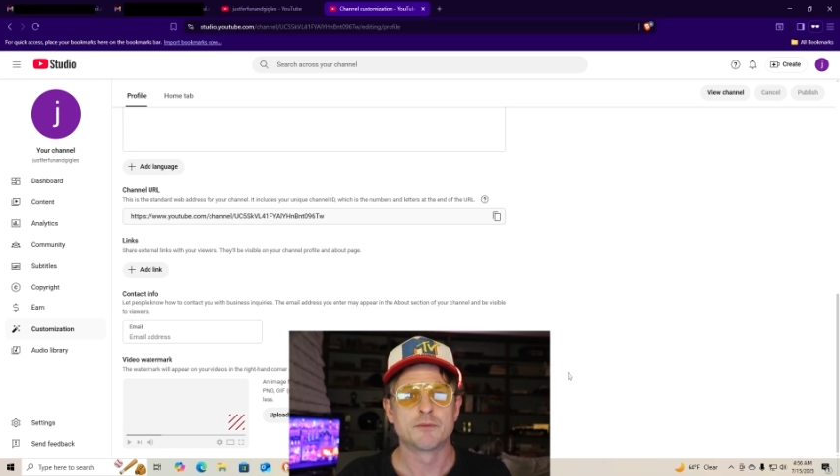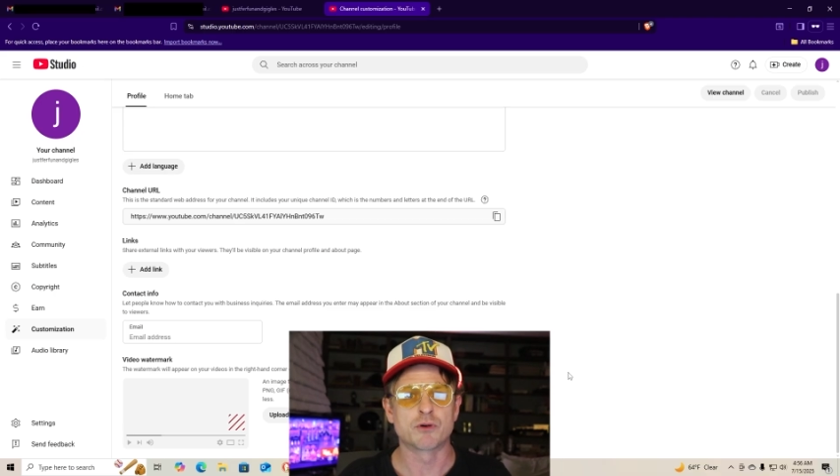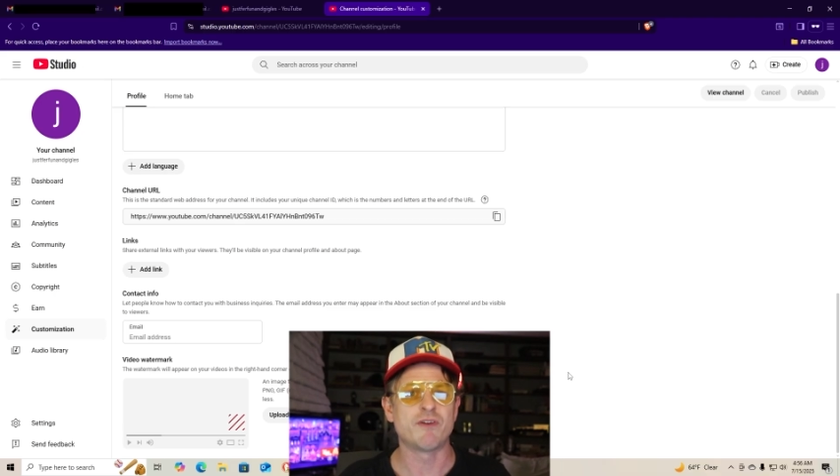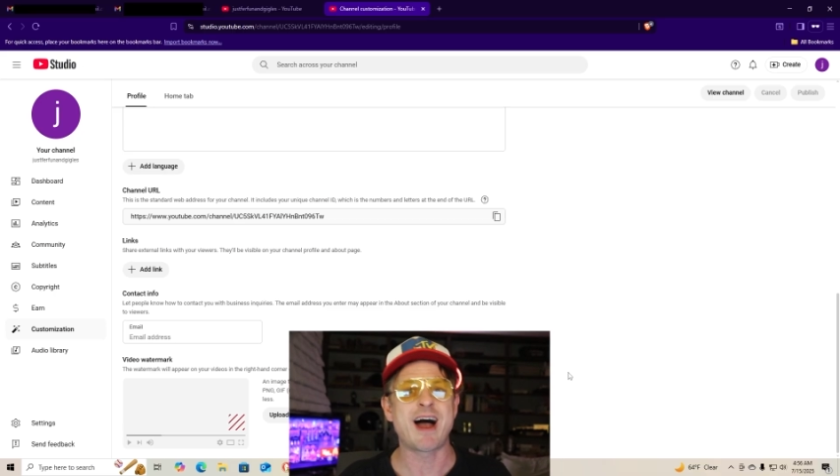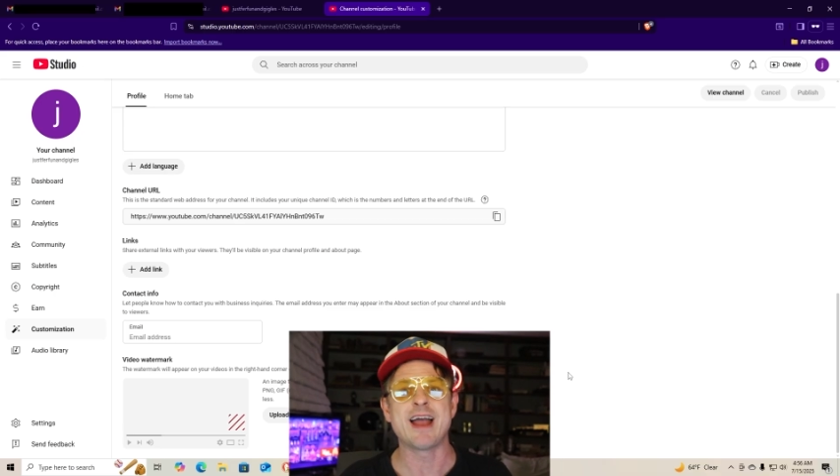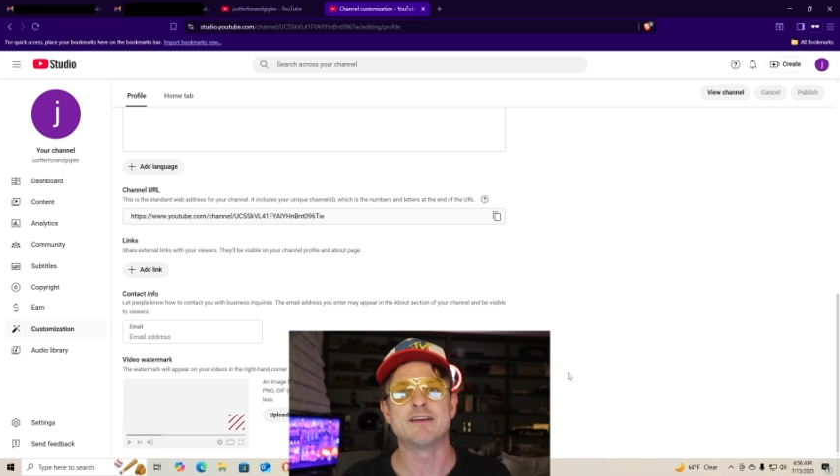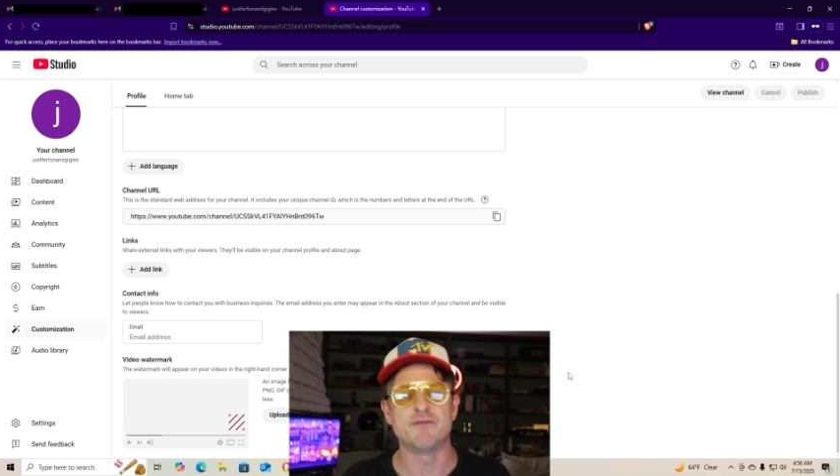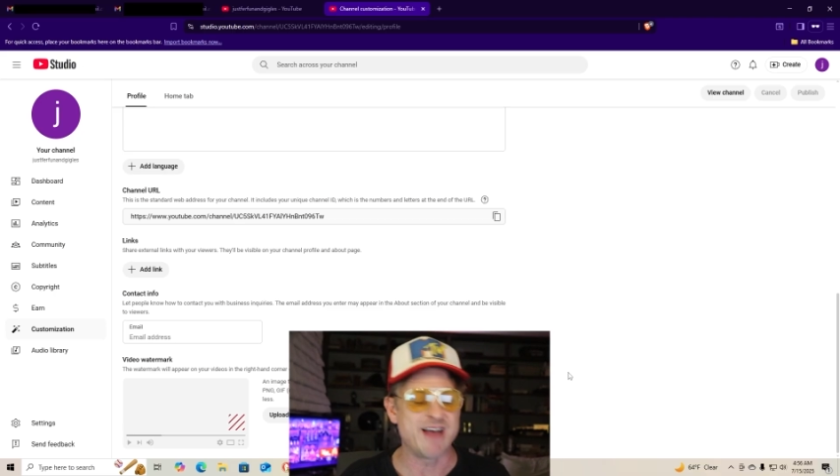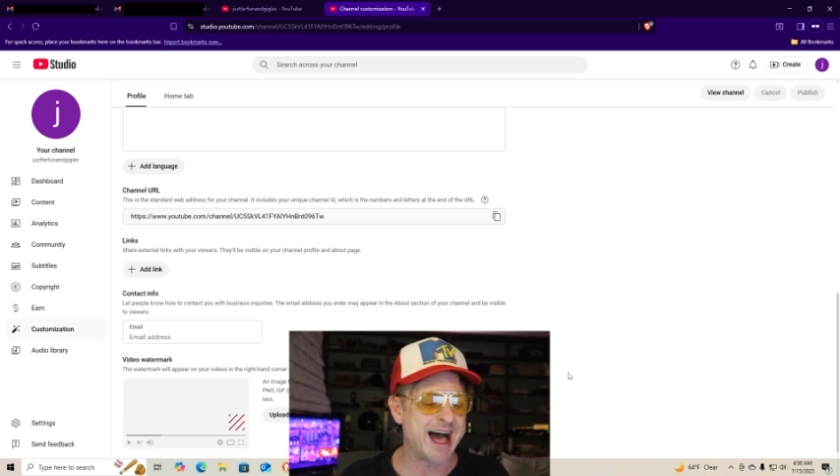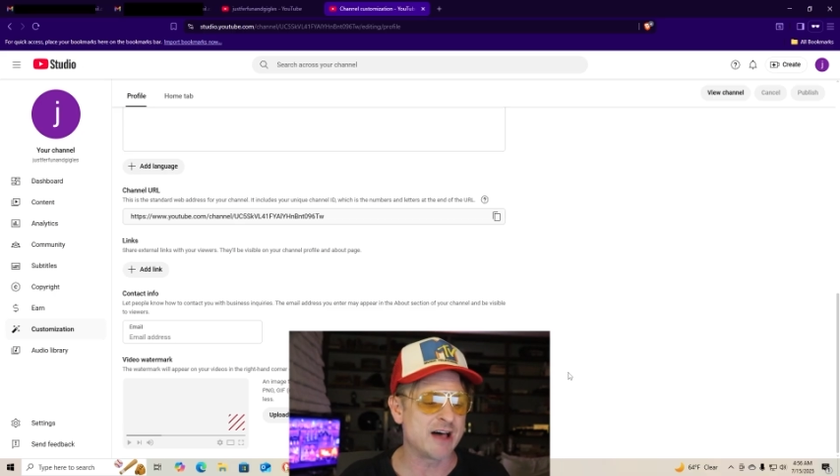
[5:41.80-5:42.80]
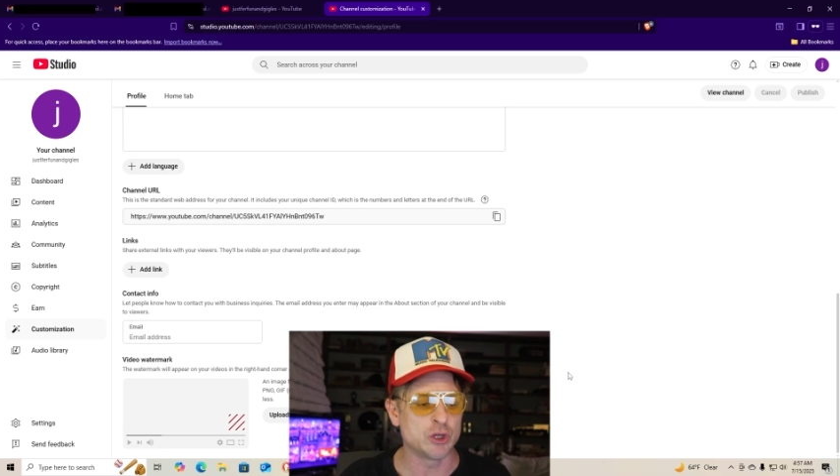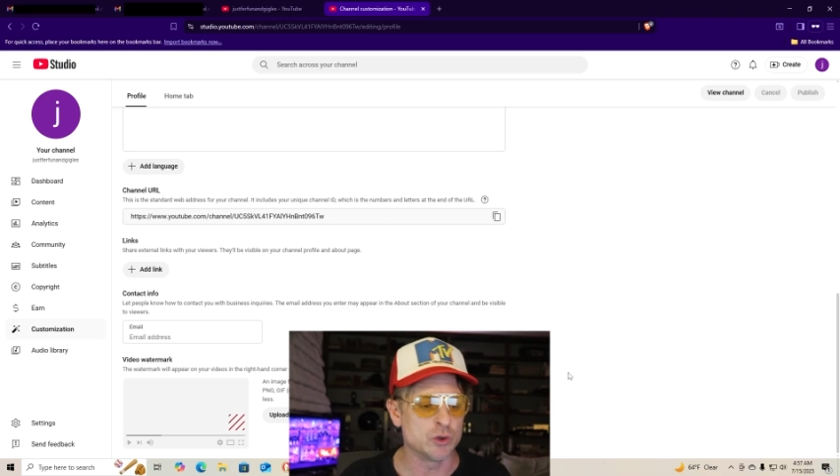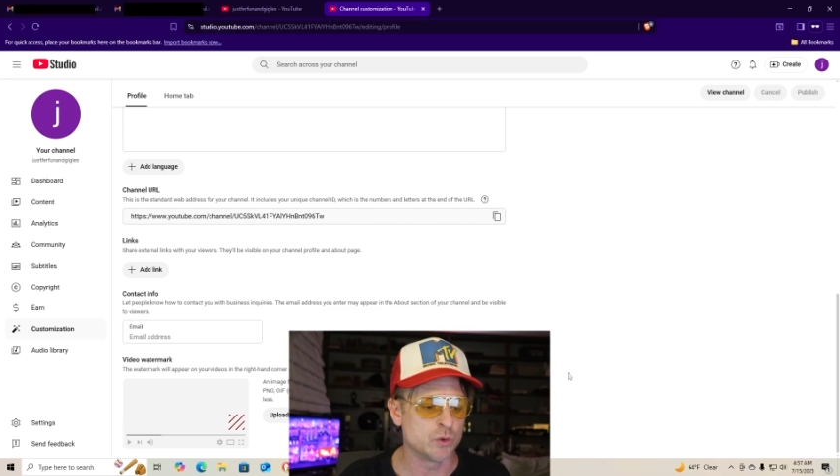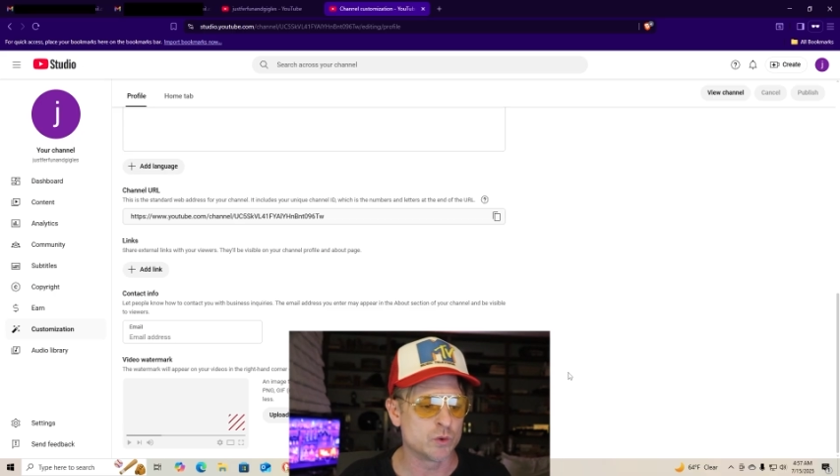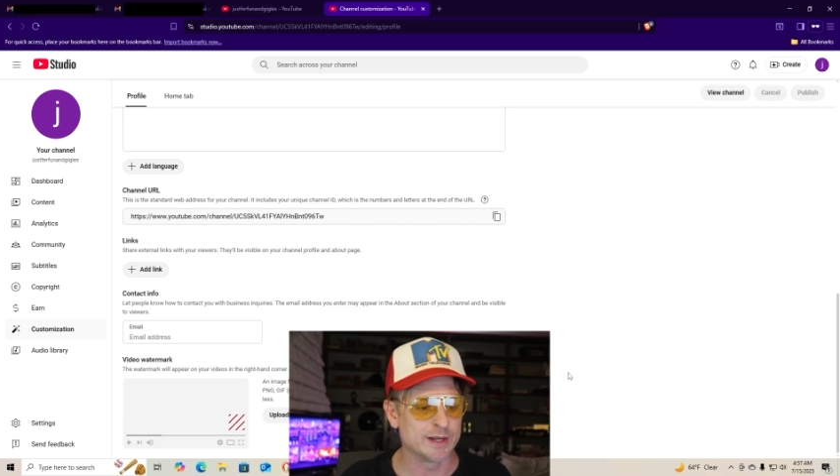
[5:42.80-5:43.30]
provide
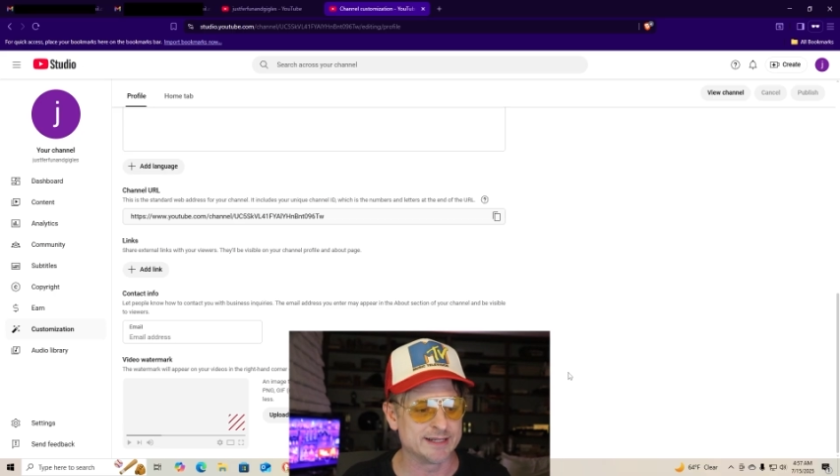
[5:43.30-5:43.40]
value